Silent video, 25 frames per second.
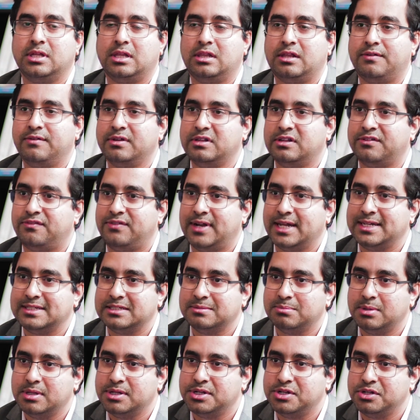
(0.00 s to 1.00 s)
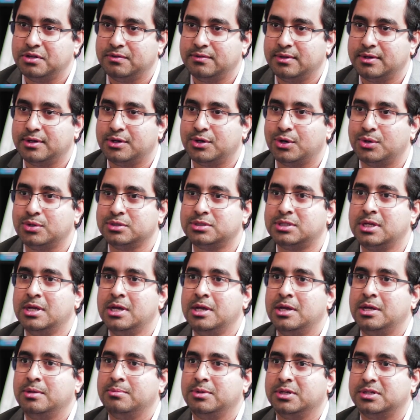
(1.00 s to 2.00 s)
They're loving the flexibility of the course
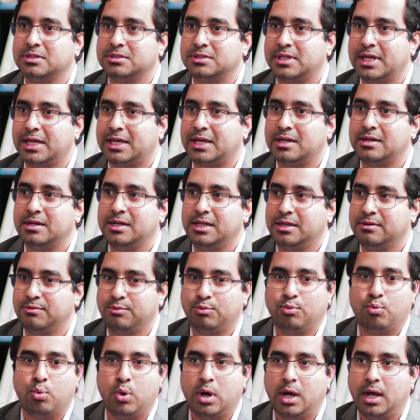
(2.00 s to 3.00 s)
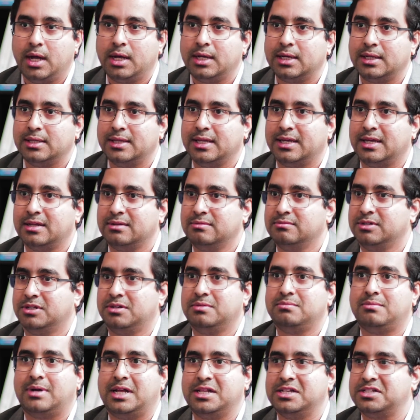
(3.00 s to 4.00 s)
because they can work, they can, you
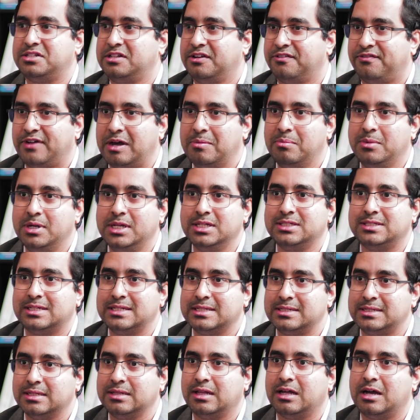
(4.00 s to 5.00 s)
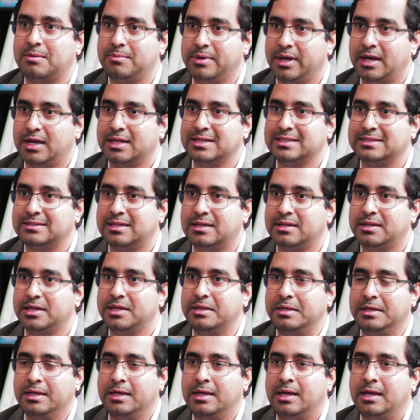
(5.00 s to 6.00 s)
know, manage their families and still come here and
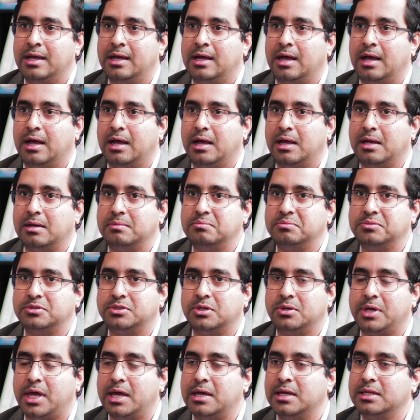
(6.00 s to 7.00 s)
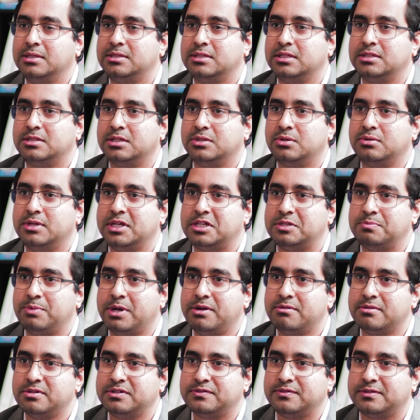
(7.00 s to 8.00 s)
study. So yeah, it's a good
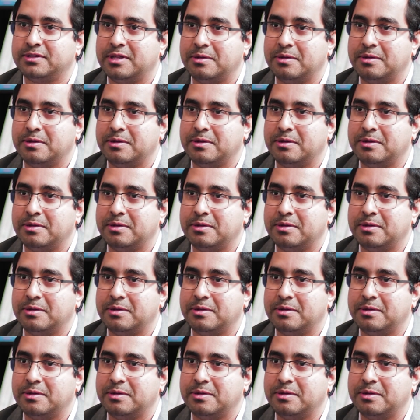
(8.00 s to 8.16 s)
experience for